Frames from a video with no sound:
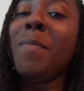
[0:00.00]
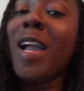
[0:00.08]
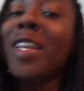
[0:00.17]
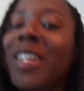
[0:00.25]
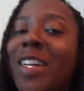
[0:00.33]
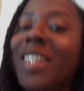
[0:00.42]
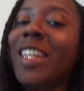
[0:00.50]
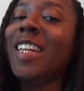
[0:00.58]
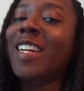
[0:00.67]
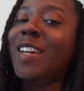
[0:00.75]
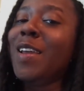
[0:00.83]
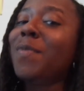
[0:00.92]
might look a
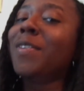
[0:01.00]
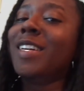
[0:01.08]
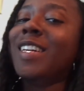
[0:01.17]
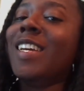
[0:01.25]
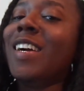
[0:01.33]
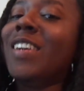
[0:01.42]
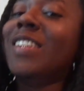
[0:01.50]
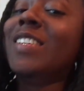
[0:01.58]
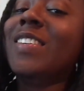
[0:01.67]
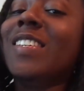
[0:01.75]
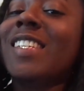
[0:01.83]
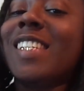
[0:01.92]
little different, y'all. You
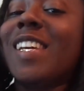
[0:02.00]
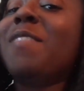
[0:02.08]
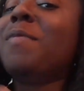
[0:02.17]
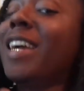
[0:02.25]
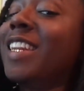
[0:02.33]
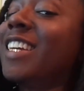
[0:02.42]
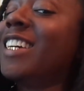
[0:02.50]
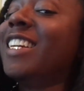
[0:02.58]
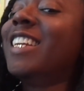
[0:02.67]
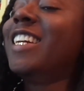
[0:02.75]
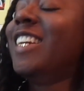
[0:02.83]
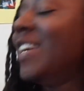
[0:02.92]
know what I'm saying? It might look a
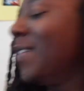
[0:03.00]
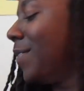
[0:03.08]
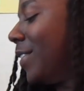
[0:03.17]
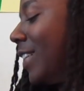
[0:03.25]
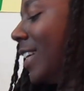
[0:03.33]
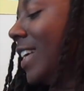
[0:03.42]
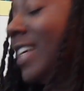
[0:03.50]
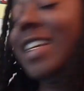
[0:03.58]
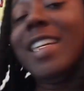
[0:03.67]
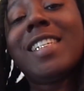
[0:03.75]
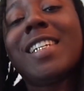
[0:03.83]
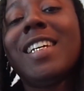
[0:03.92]
little different.
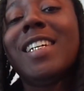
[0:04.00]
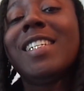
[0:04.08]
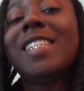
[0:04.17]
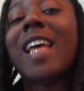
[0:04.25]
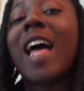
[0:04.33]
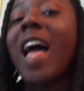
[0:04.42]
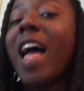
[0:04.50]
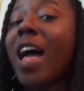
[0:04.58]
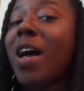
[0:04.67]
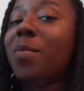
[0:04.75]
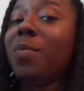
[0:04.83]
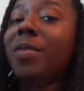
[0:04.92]
It's because
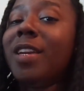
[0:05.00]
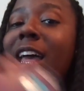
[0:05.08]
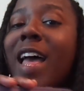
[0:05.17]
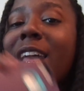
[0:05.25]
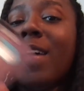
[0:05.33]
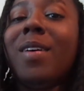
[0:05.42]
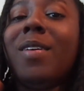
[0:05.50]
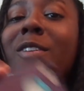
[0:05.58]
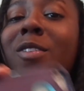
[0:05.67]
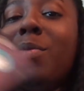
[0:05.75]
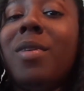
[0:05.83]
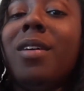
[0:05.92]
I'm not
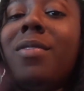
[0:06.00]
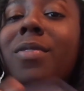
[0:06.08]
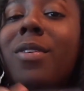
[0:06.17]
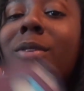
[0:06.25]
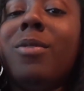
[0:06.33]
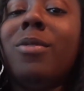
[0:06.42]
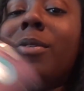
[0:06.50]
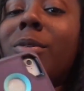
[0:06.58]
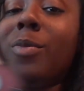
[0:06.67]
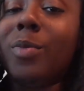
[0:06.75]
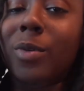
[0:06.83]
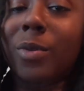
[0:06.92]
on my phone
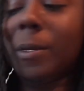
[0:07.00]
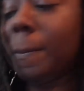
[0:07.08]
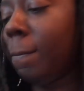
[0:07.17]
no more.